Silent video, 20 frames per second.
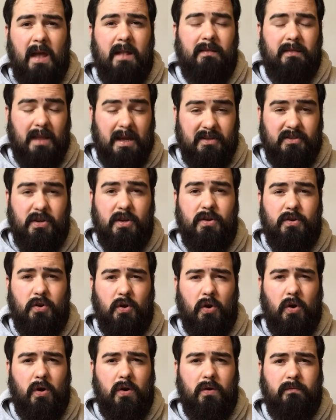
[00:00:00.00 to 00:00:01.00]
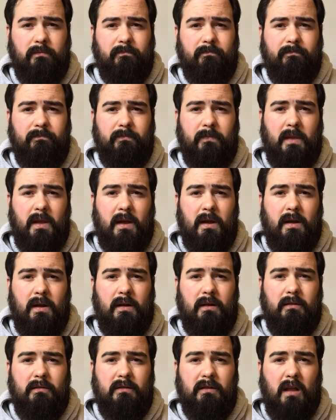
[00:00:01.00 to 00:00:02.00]
Let's endure,
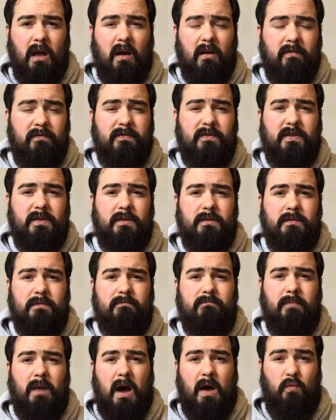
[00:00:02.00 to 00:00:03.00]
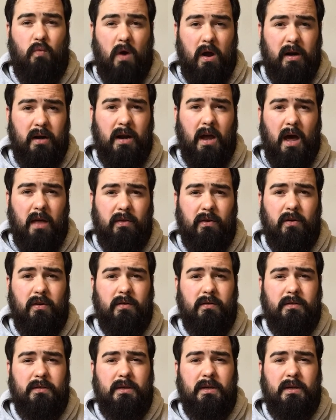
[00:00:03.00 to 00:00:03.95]
loved by one another,